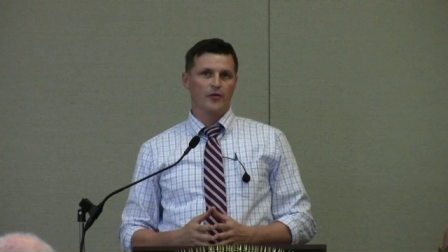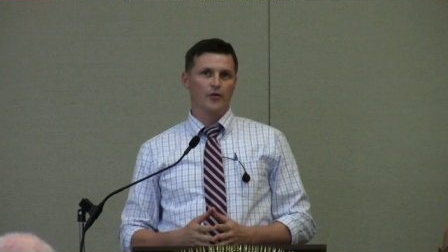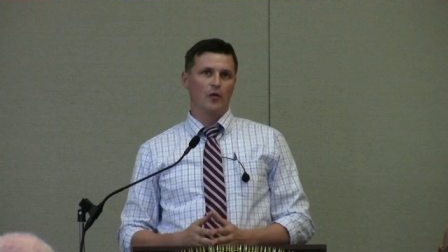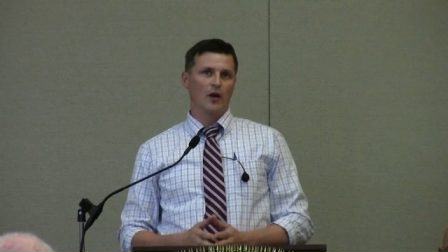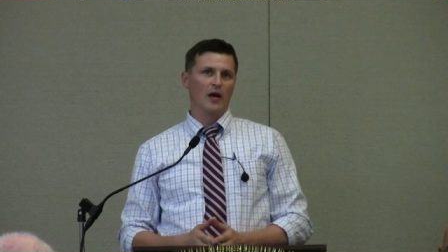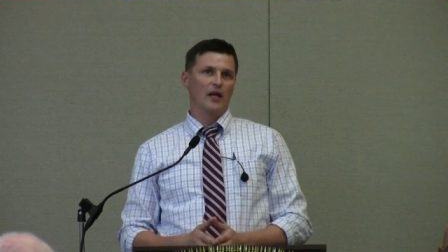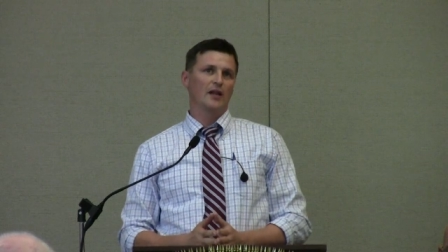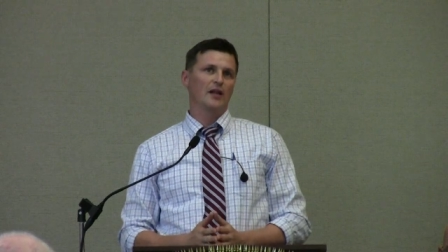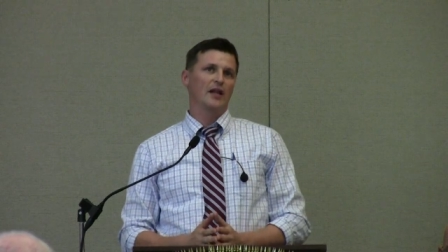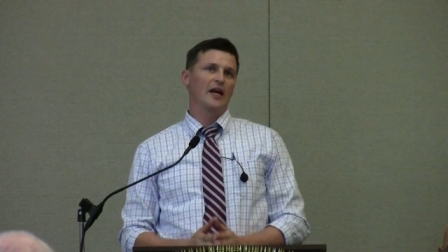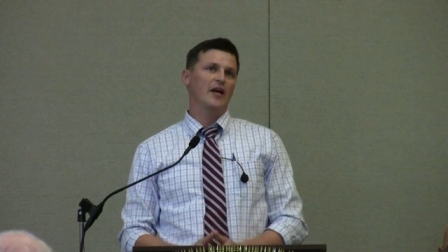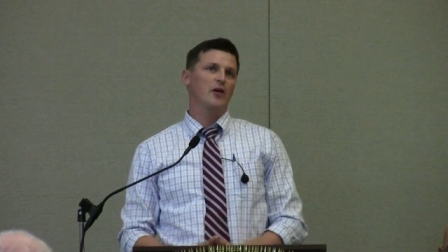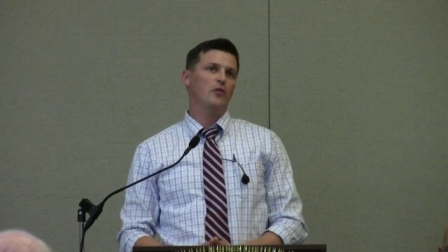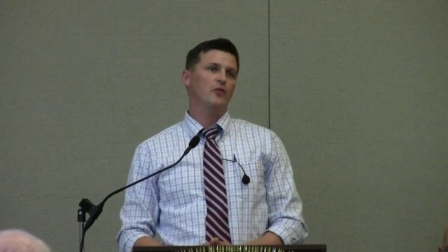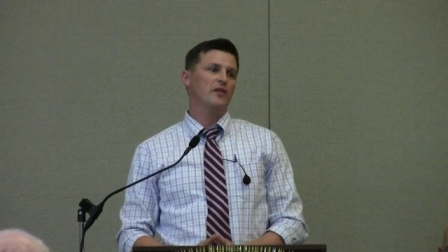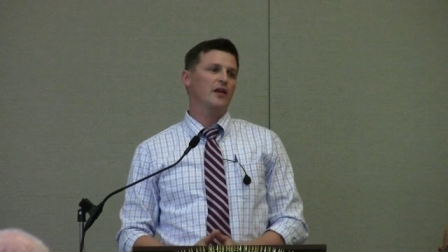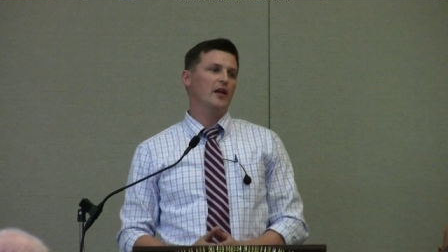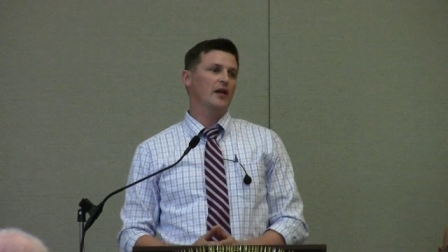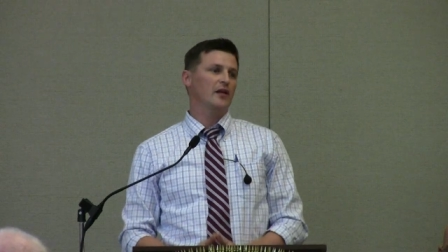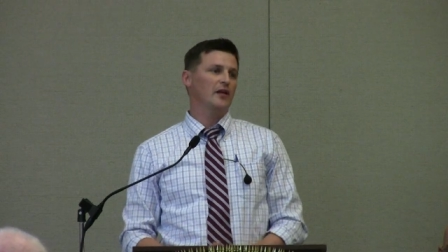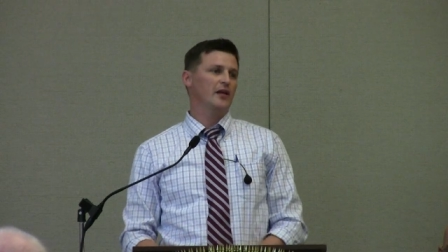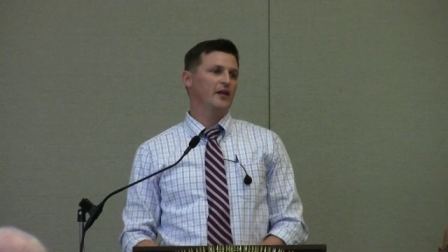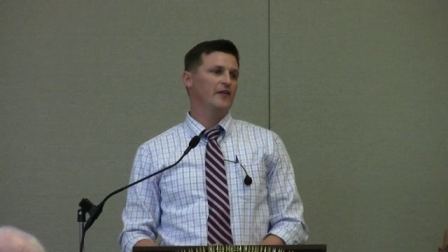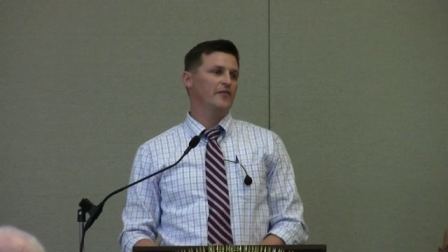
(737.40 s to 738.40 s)
Do I like where
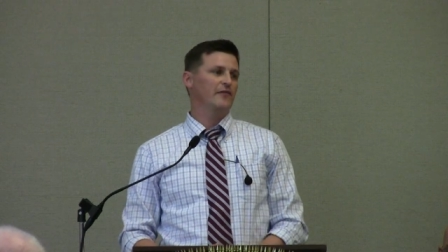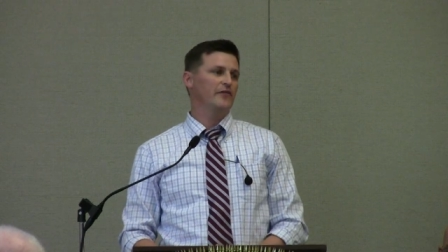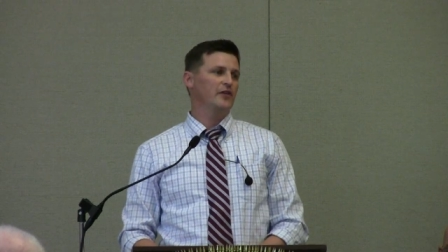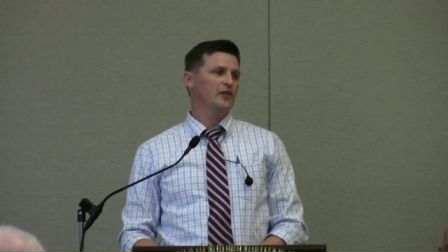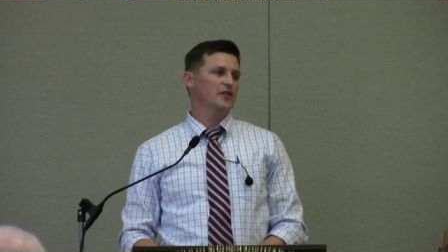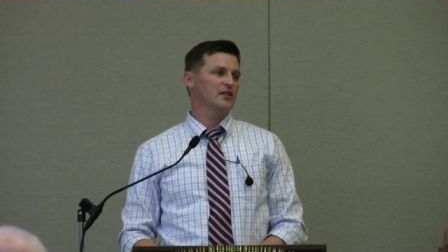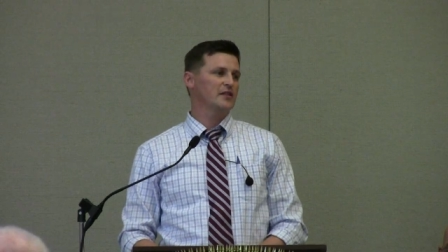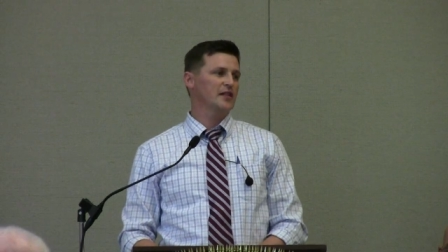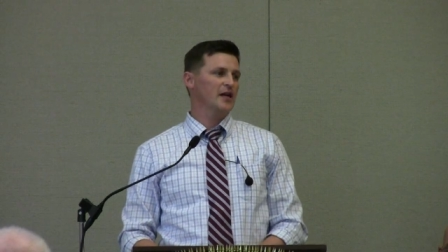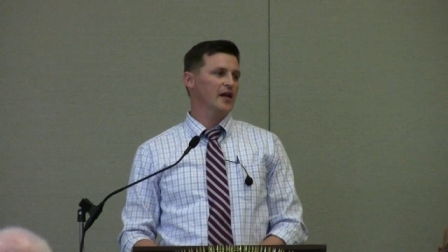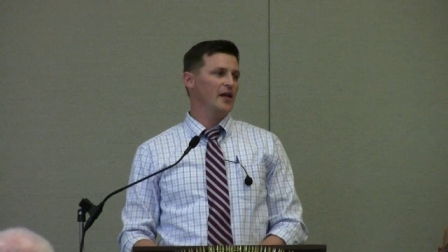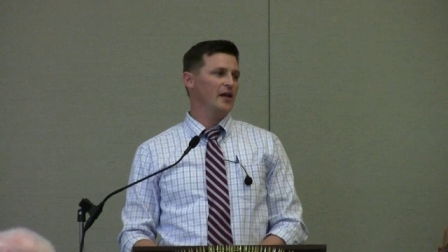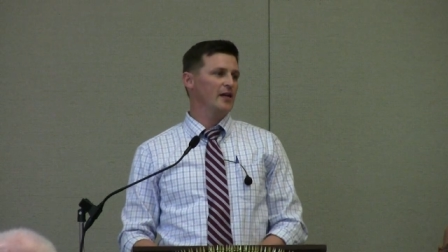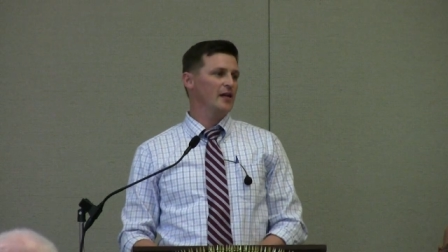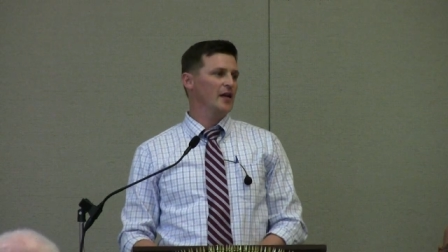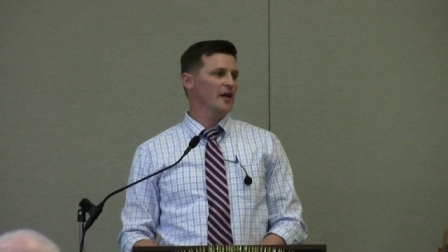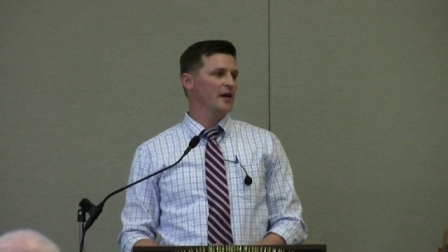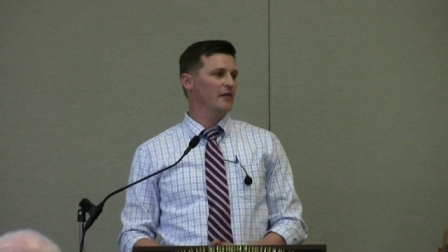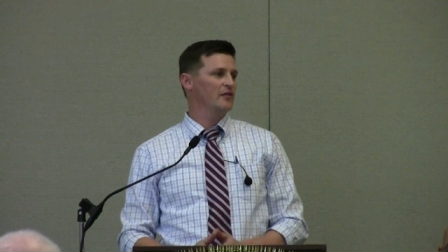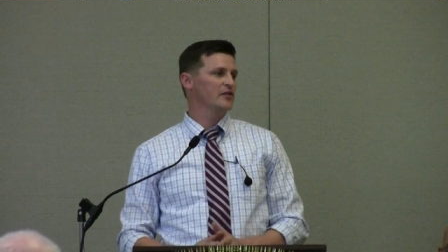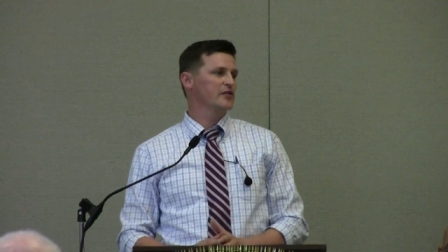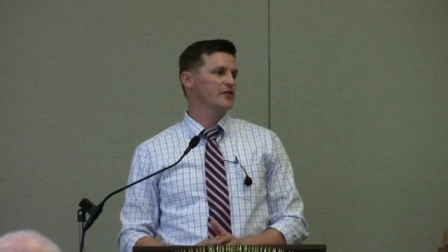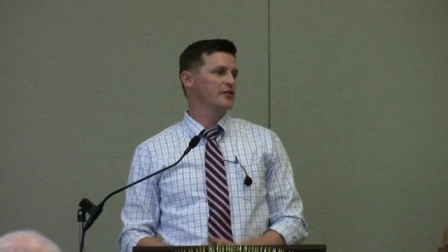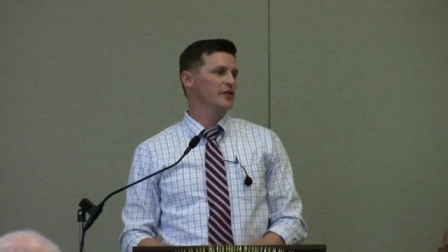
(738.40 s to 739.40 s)
that landfill is at?
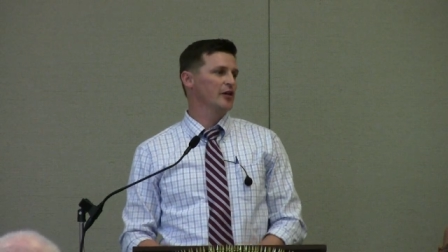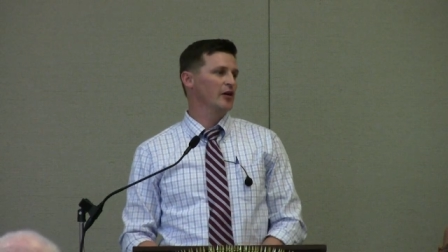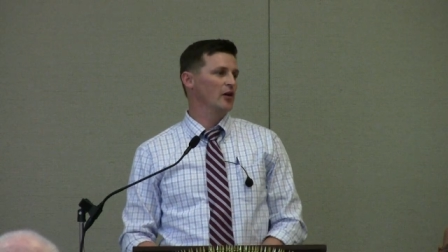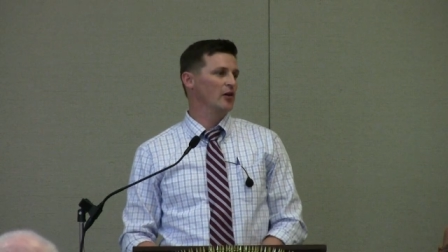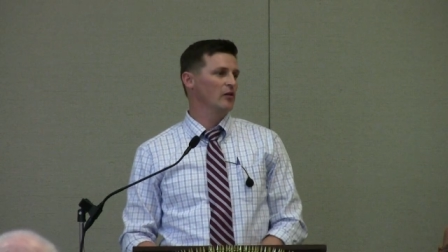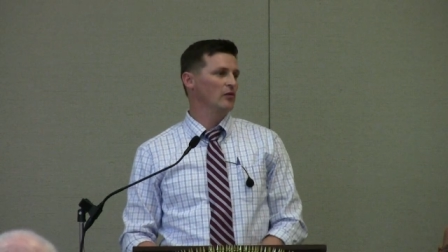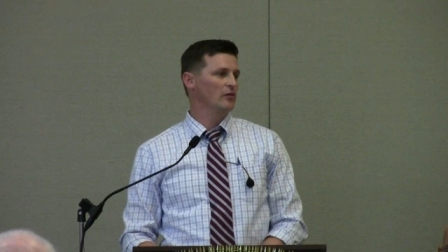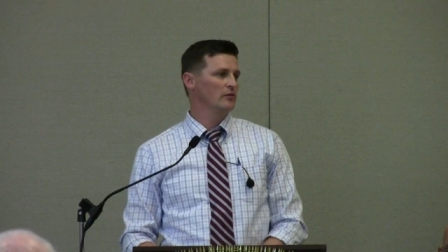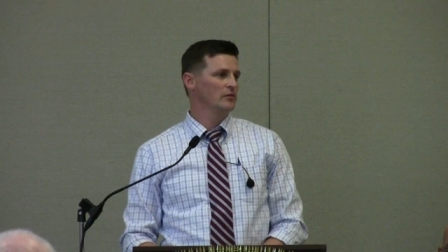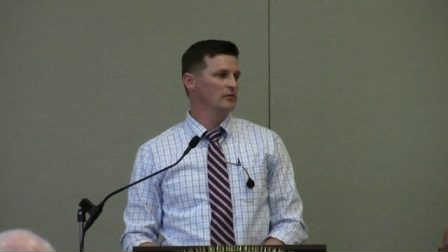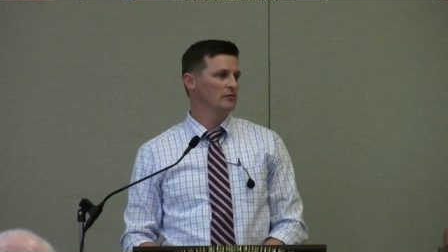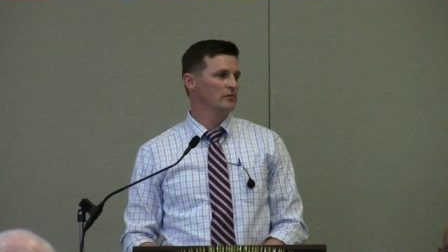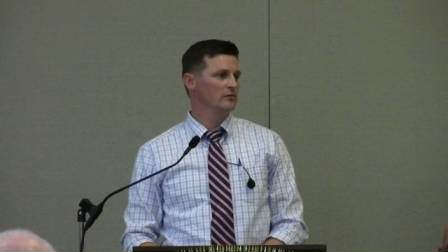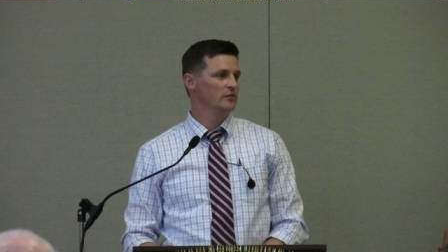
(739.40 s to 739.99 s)
Heavens no.